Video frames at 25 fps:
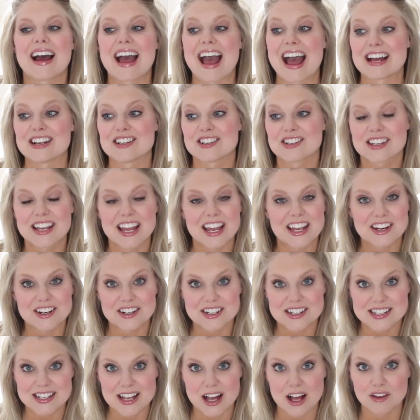educate
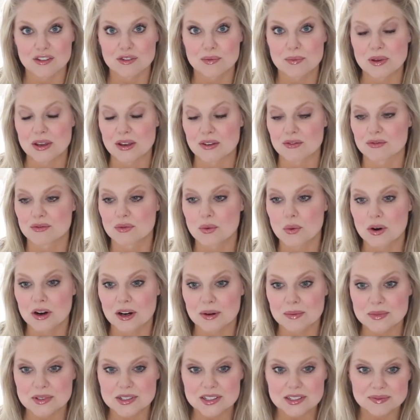yourself, be
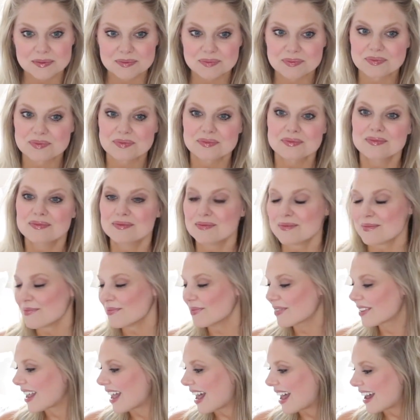informed,
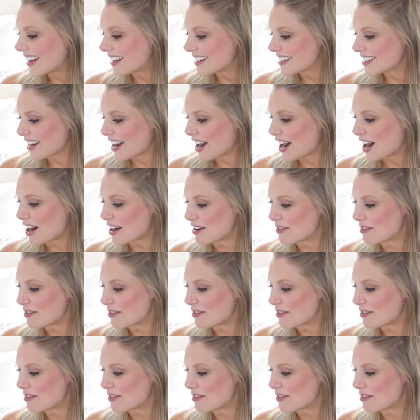and